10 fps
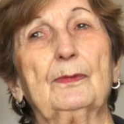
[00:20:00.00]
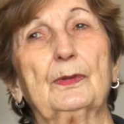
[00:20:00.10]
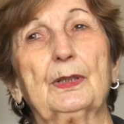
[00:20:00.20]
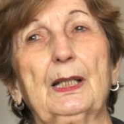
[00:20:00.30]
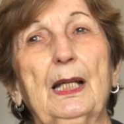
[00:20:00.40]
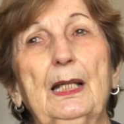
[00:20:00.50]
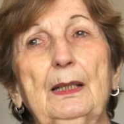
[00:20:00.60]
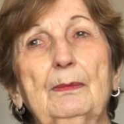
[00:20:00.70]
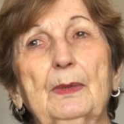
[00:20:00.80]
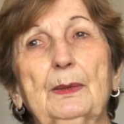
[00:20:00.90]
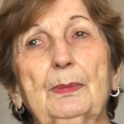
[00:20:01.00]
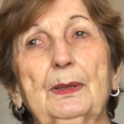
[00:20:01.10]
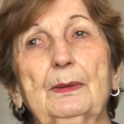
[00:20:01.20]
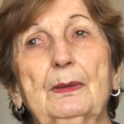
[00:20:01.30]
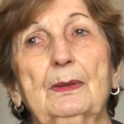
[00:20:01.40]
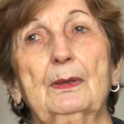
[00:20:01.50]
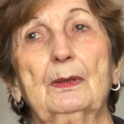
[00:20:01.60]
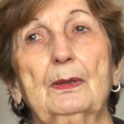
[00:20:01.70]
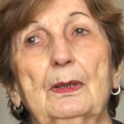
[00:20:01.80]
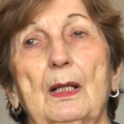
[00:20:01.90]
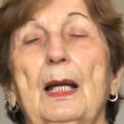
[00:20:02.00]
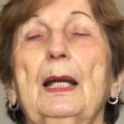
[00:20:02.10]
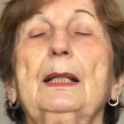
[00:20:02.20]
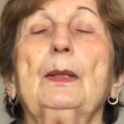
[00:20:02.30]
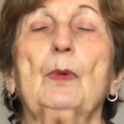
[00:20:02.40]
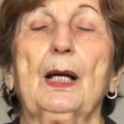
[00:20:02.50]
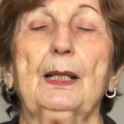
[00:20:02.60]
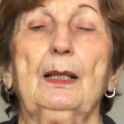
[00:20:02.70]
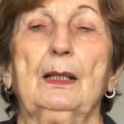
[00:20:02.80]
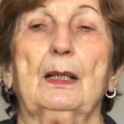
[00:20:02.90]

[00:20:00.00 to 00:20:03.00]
48 maybe. Anyway,